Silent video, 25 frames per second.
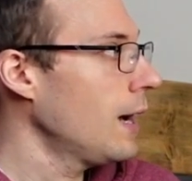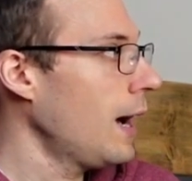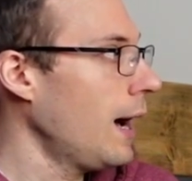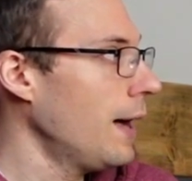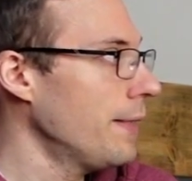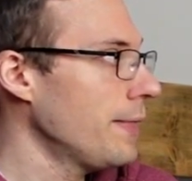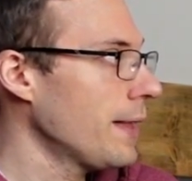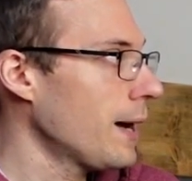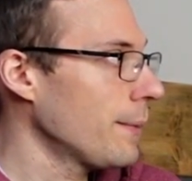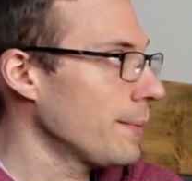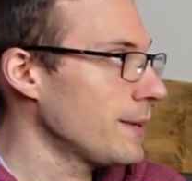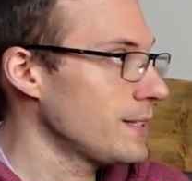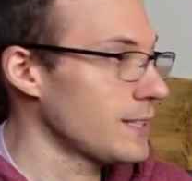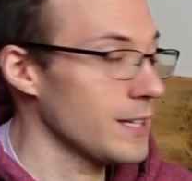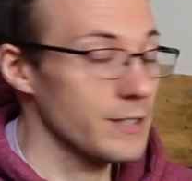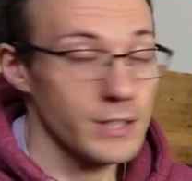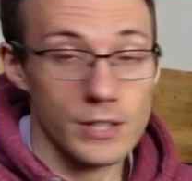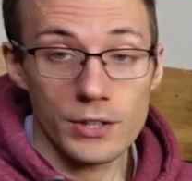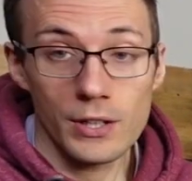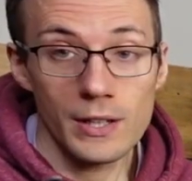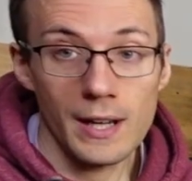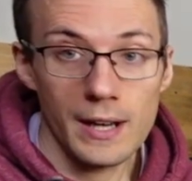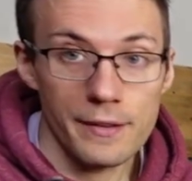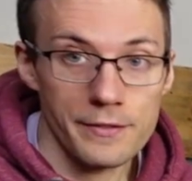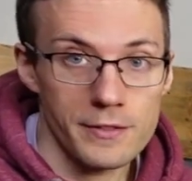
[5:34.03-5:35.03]
and that means I
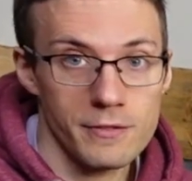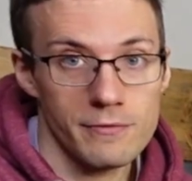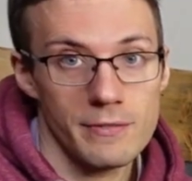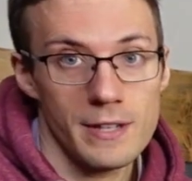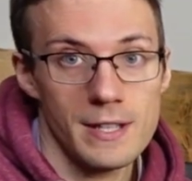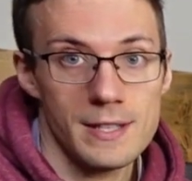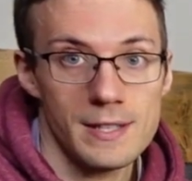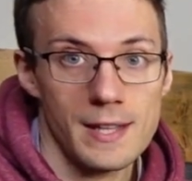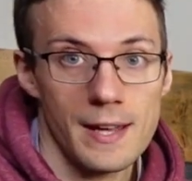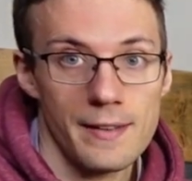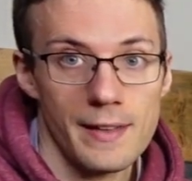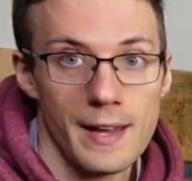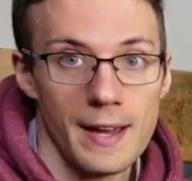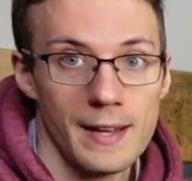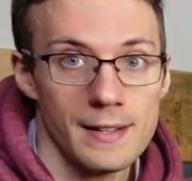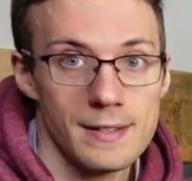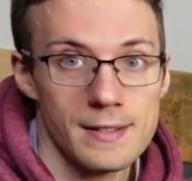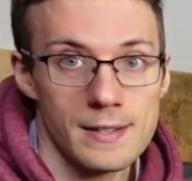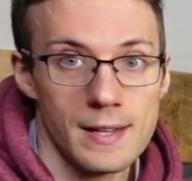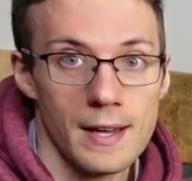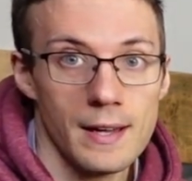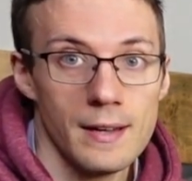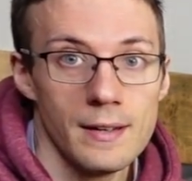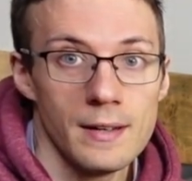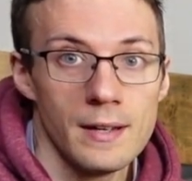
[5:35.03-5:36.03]
don't have to reset the
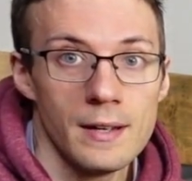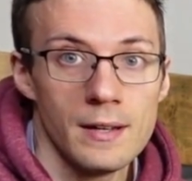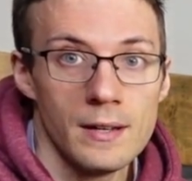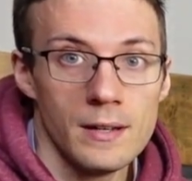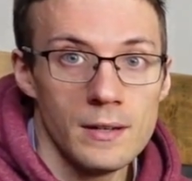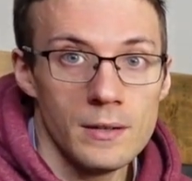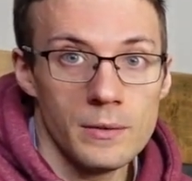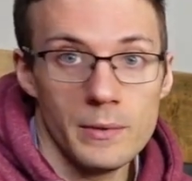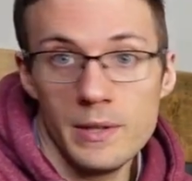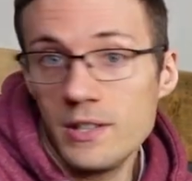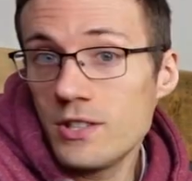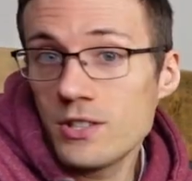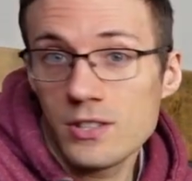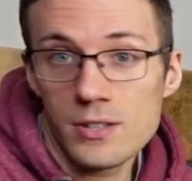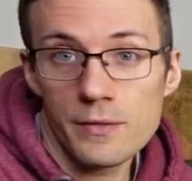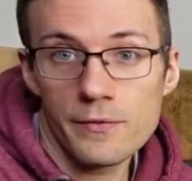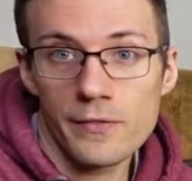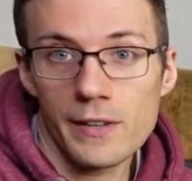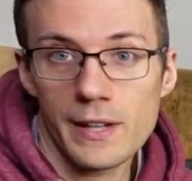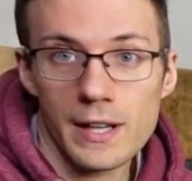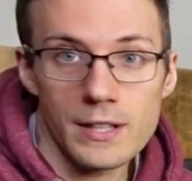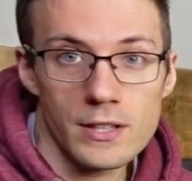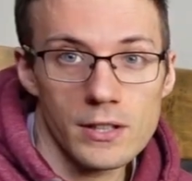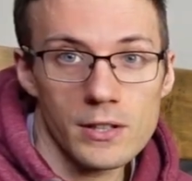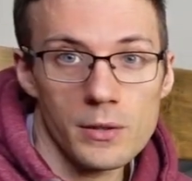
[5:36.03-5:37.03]
headset, which is
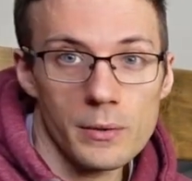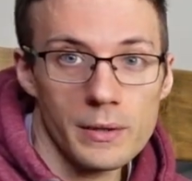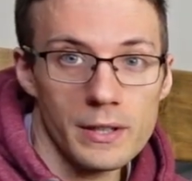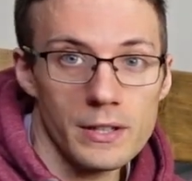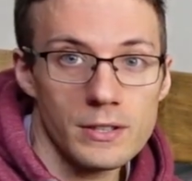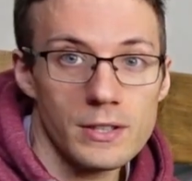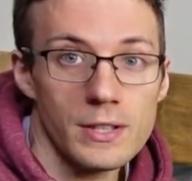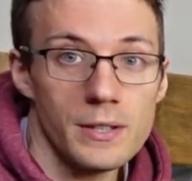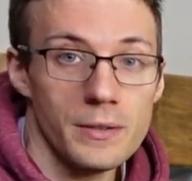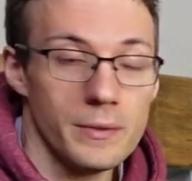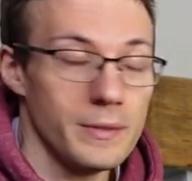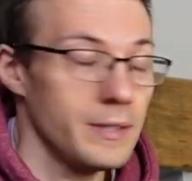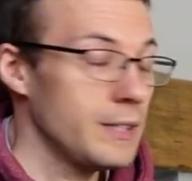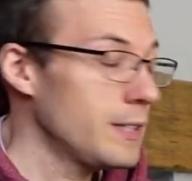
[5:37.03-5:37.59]
something I don't want to do.